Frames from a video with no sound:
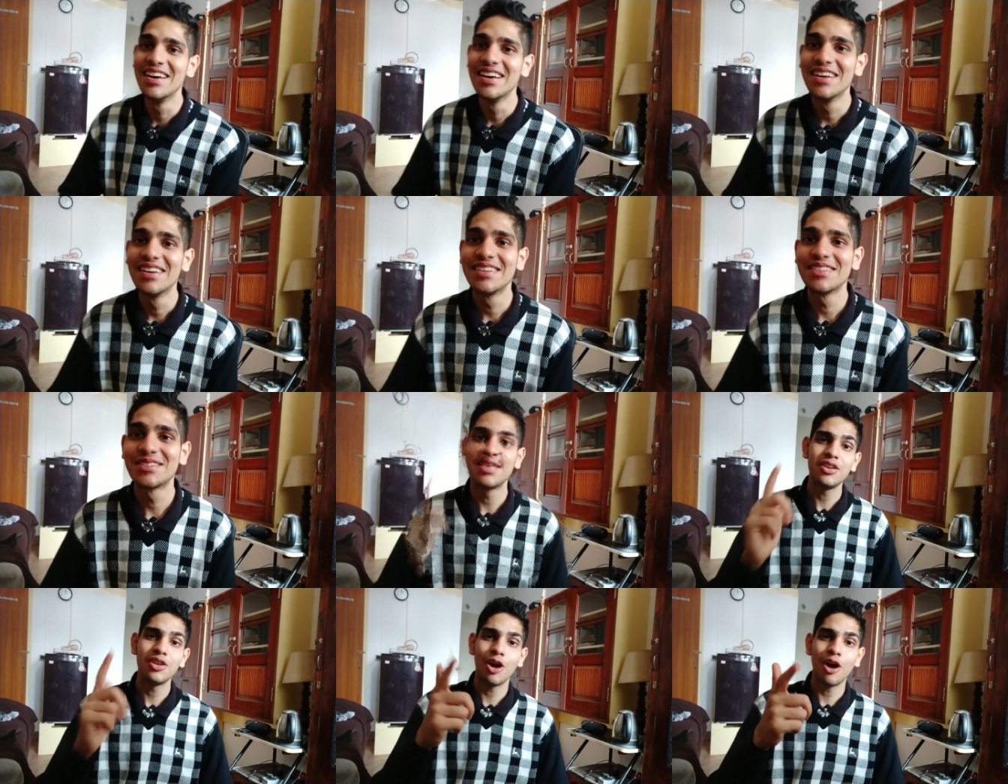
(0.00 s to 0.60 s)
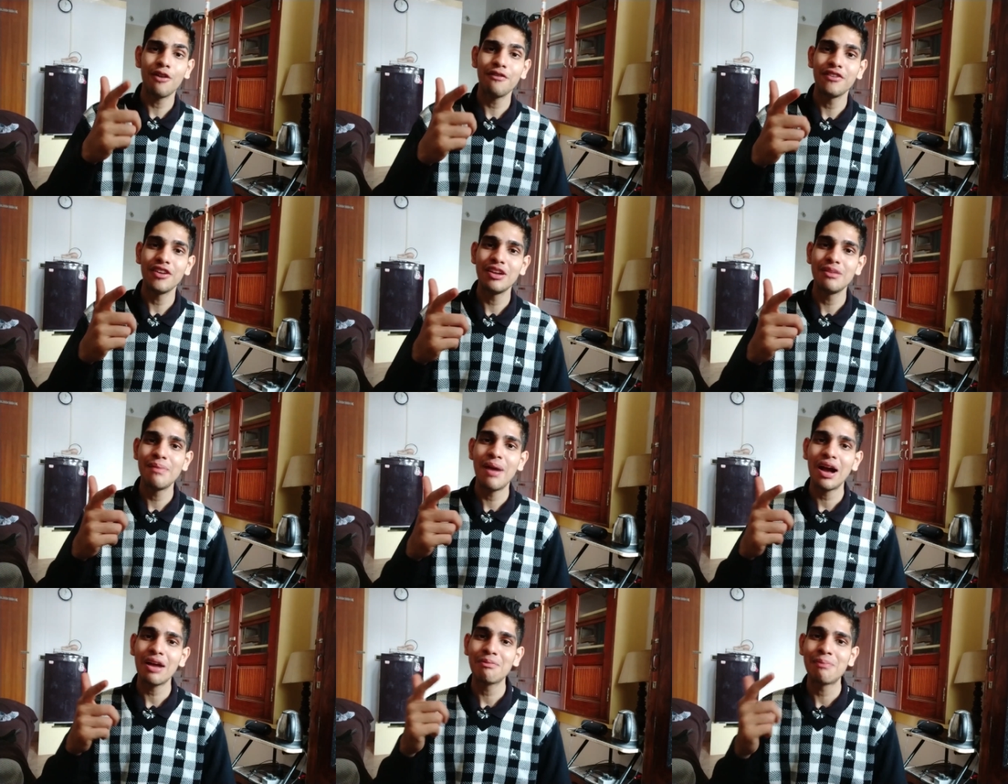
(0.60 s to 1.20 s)
So your
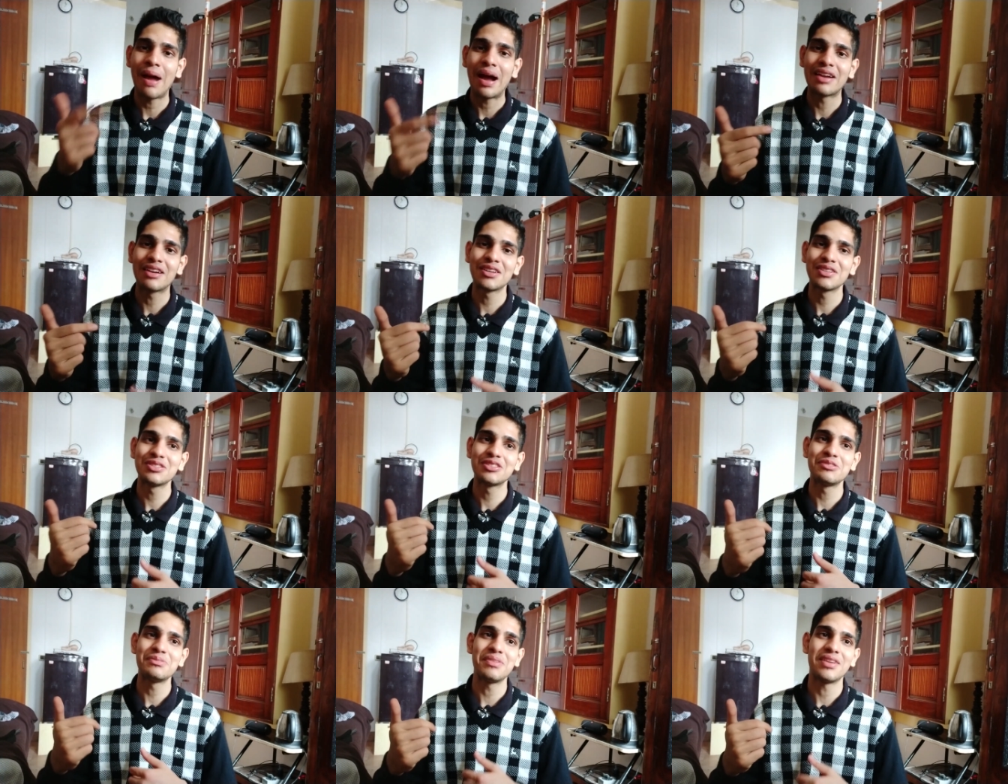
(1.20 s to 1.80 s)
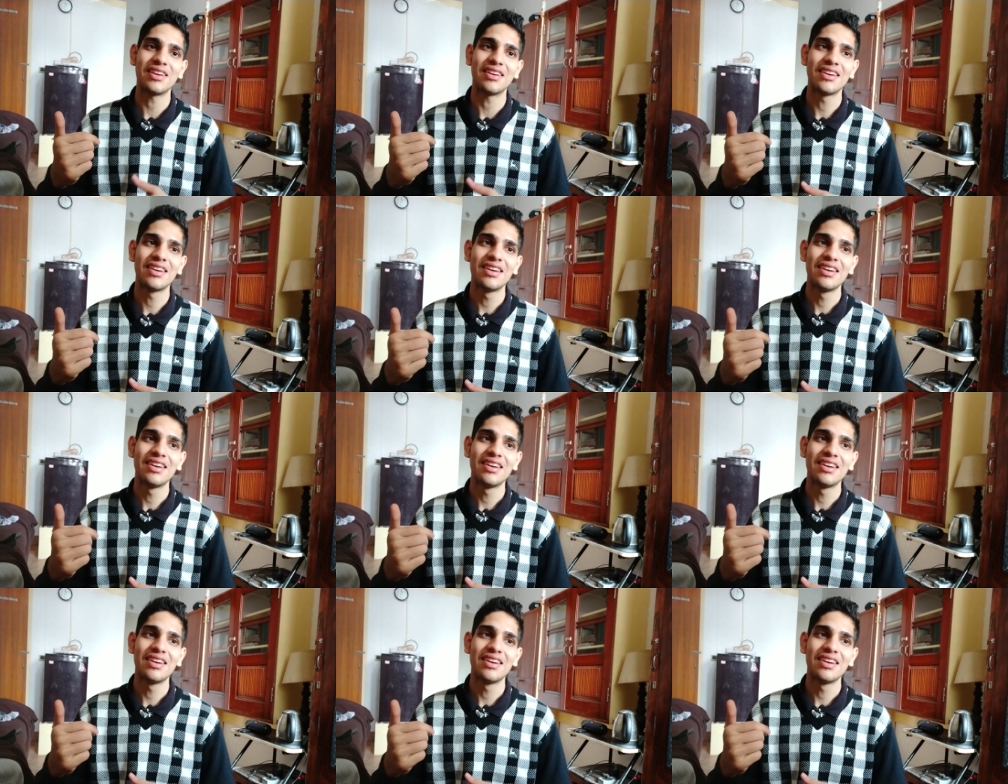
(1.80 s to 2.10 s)
feedback matters to me.